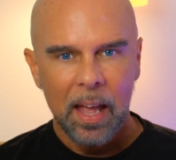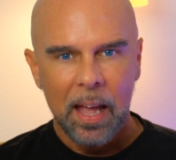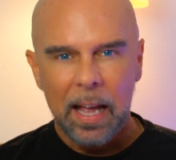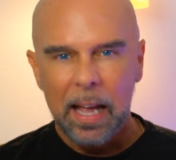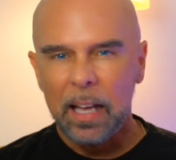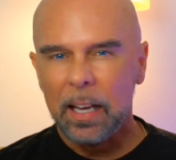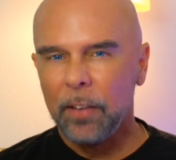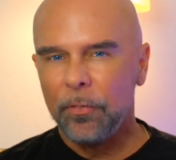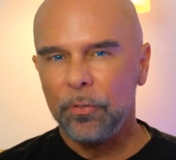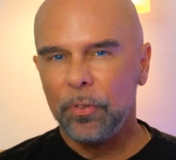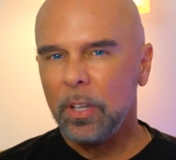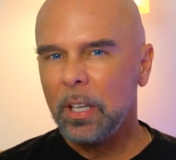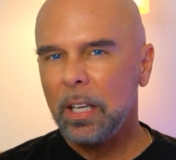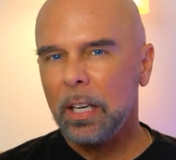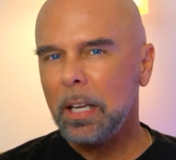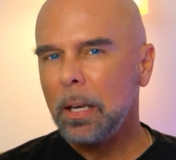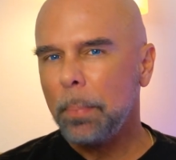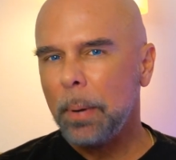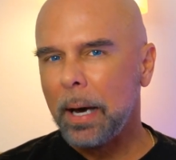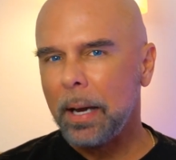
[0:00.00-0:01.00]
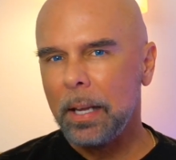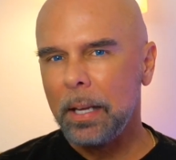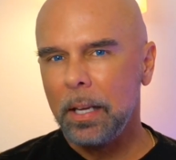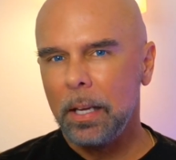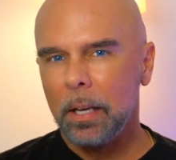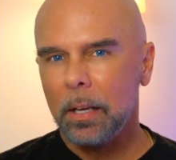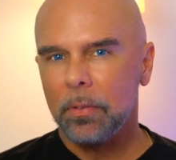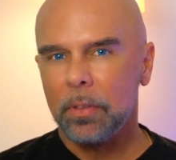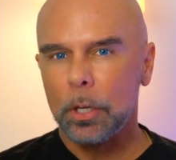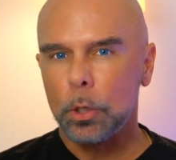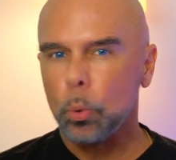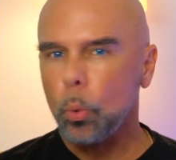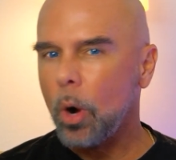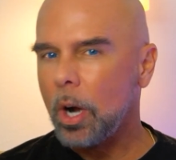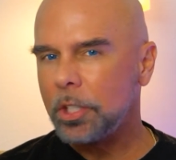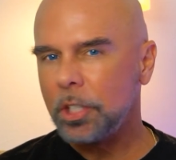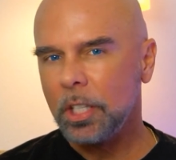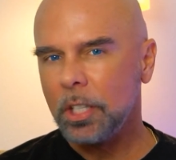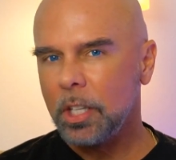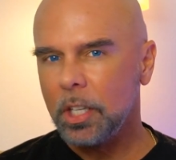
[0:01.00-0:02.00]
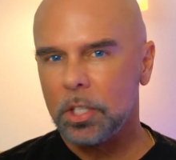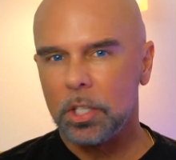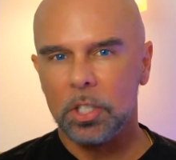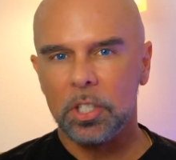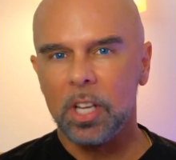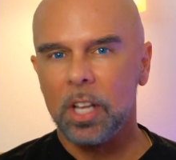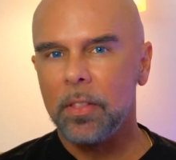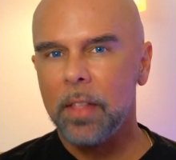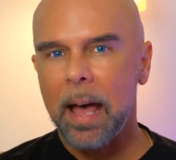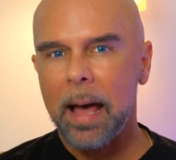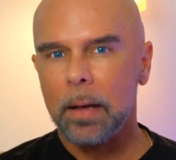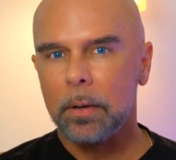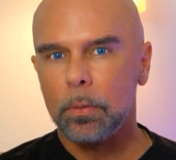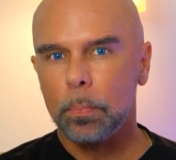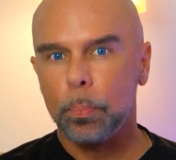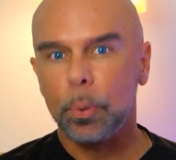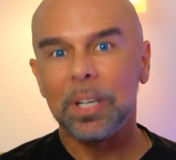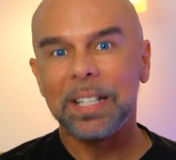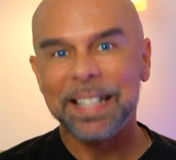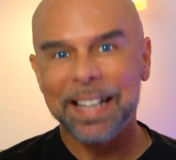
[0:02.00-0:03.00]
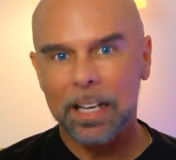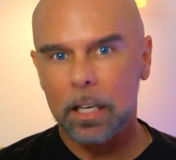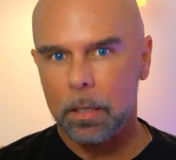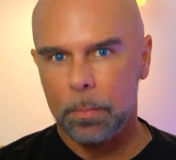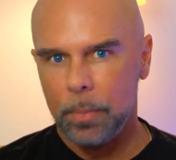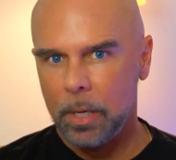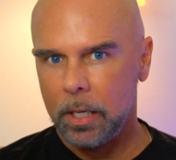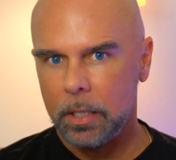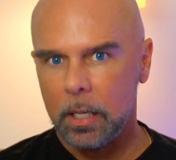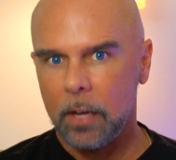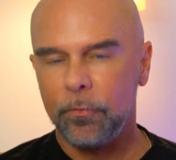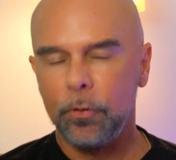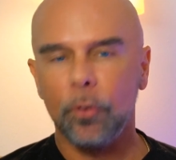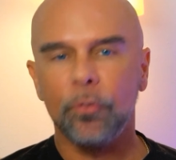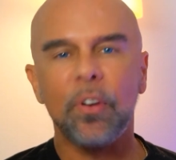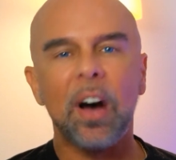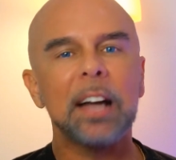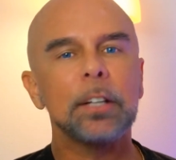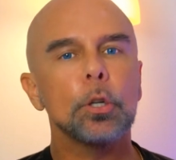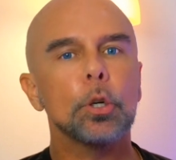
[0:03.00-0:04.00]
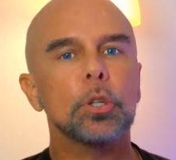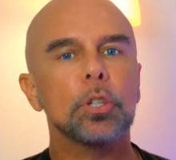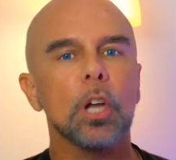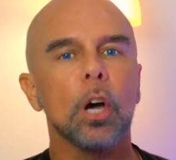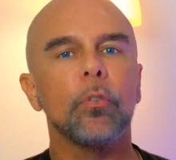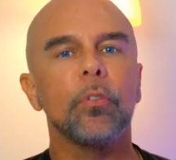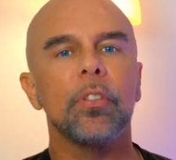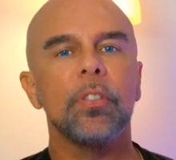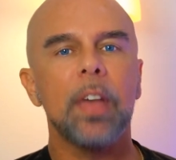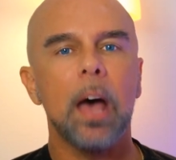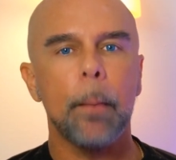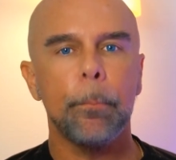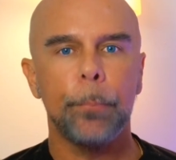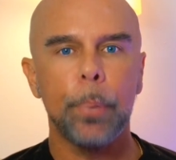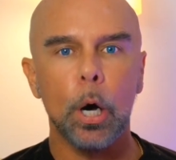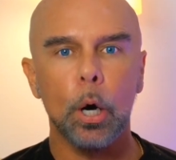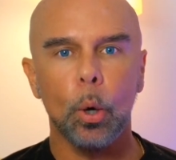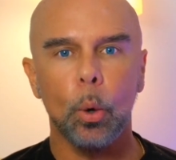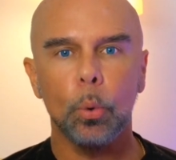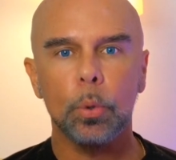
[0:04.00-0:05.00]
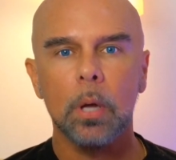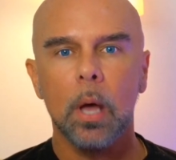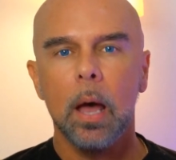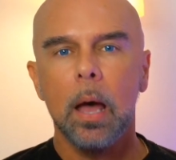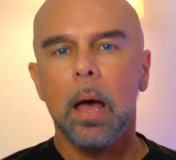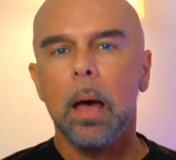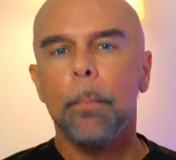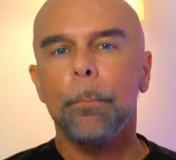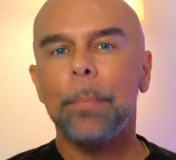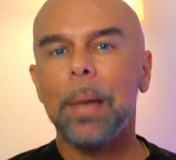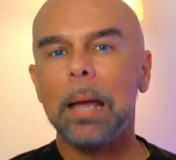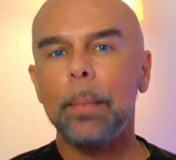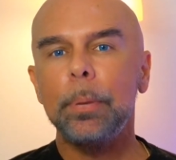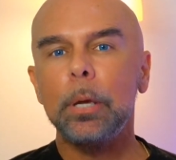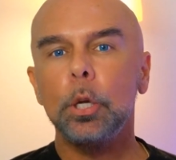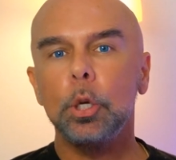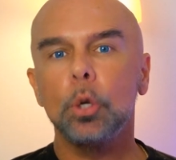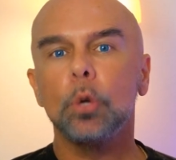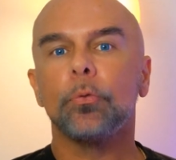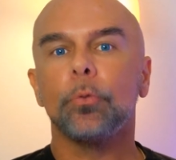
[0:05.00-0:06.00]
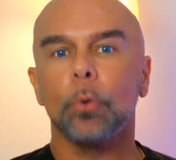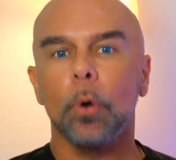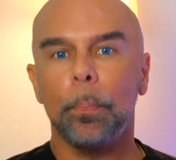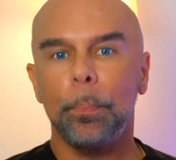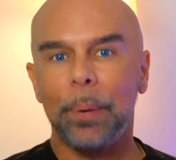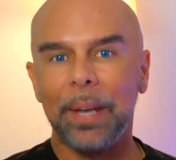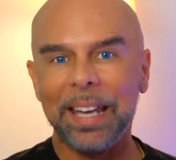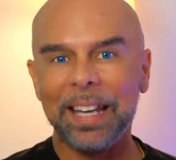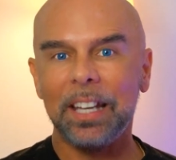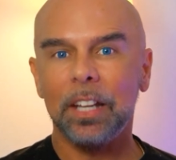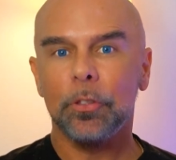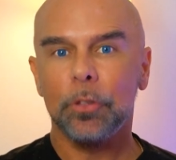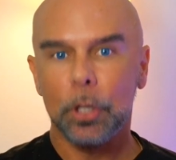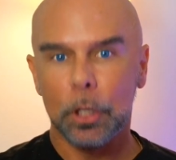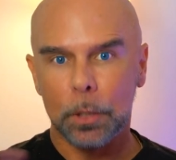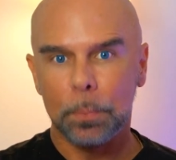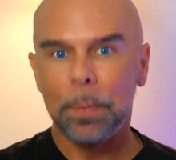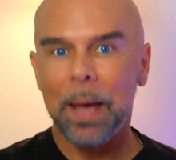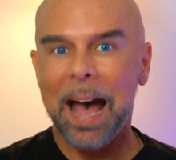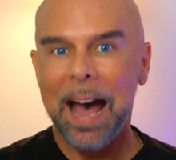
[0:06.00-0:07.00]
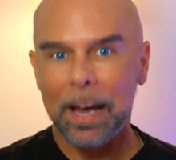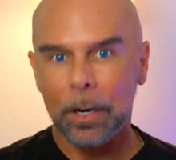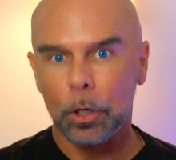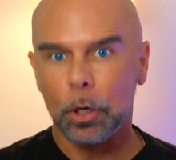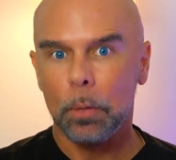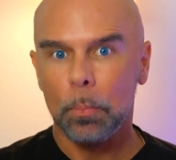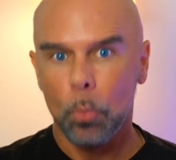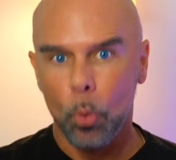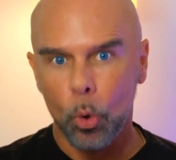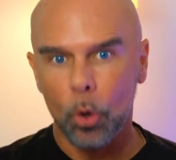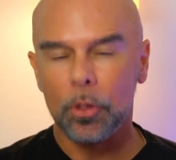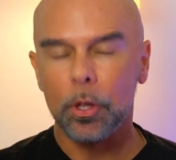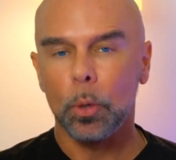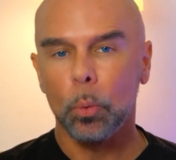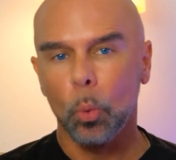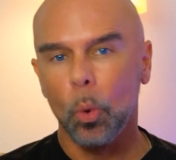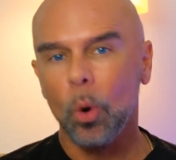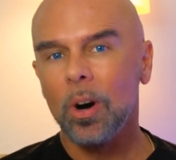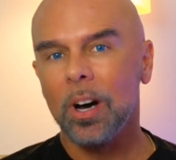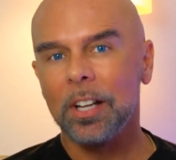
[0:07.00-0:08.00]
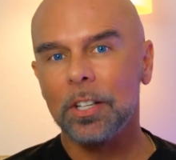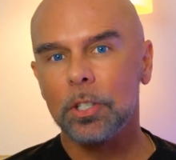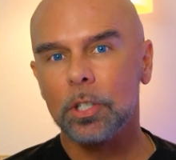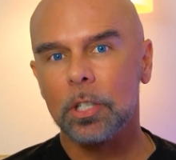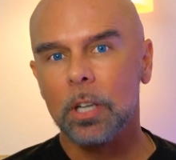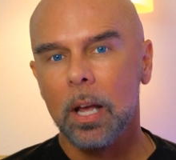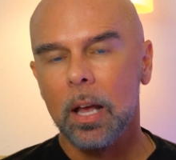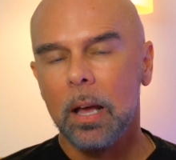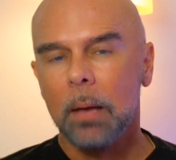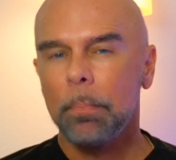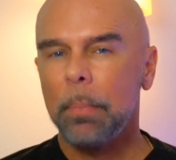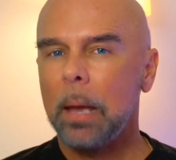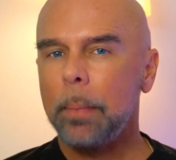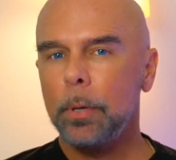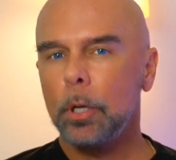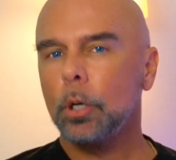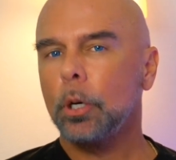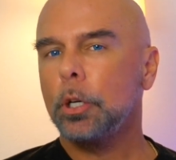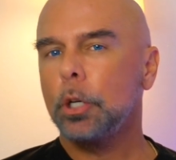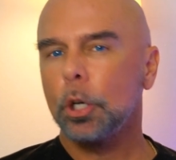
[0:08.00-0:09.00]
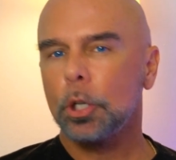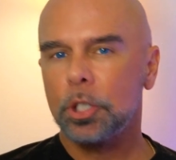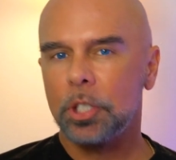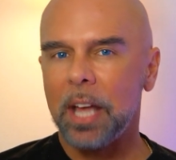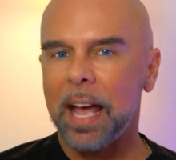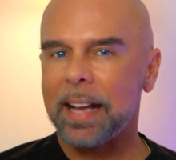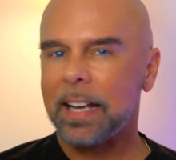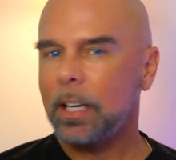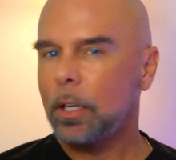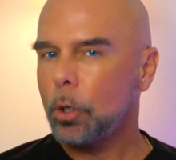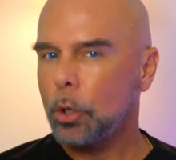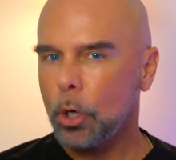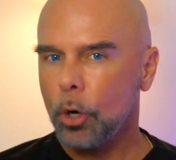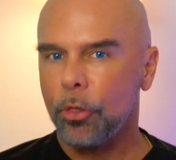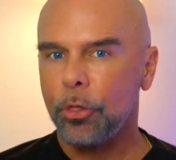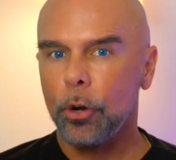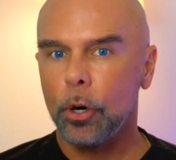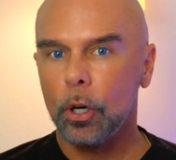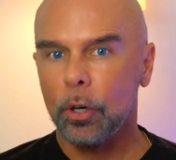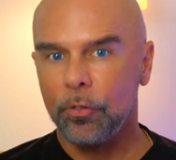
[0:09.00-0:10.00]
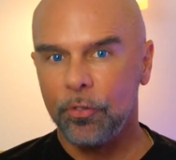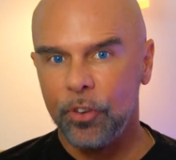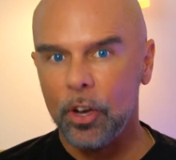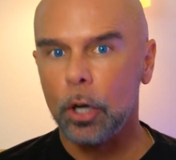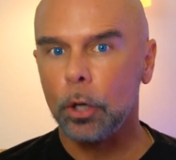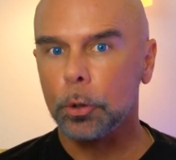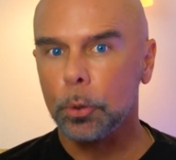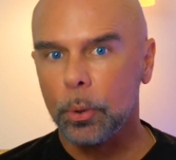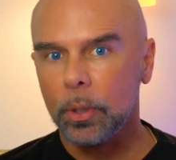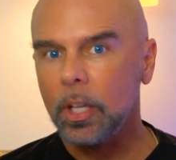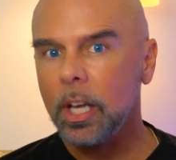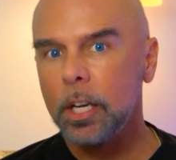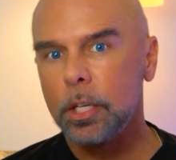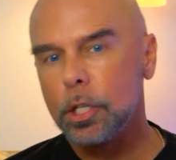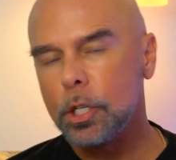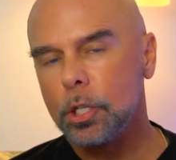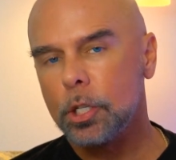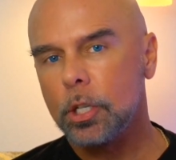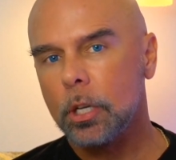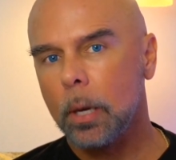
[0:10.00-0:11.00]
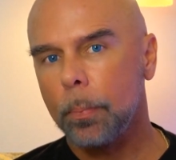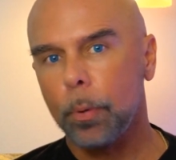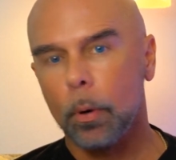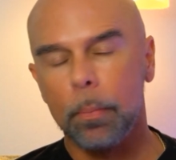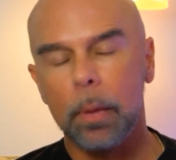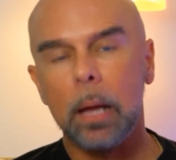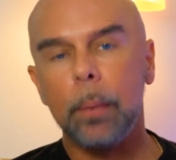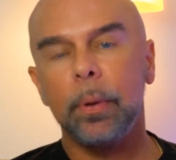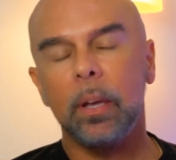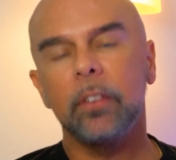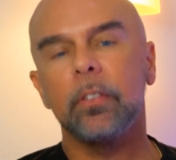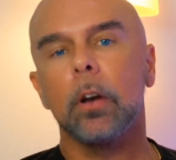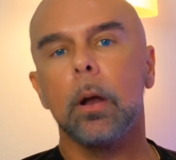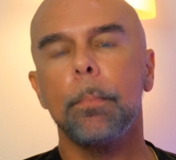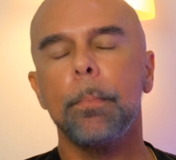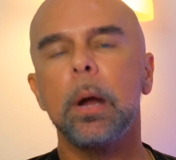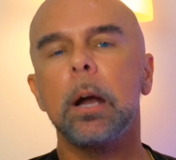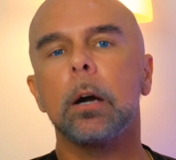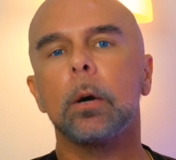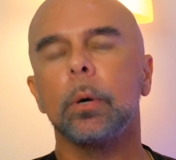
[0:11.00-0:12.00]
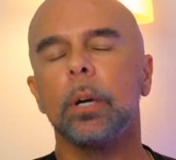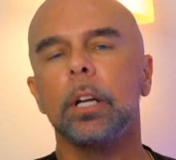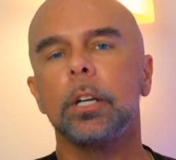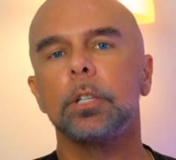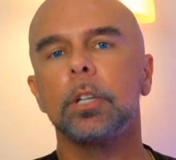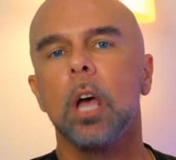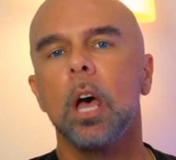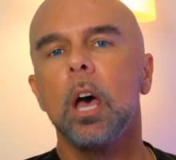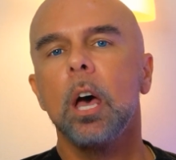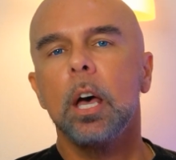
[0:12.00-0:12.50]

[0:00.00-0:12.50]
And if anybody that's watching this is in that predicament, if you find yourself in that boat, maybe you've repeated this pattern more than once. Maybe you're in your second or your third failed relationship, or maybe even a marriage.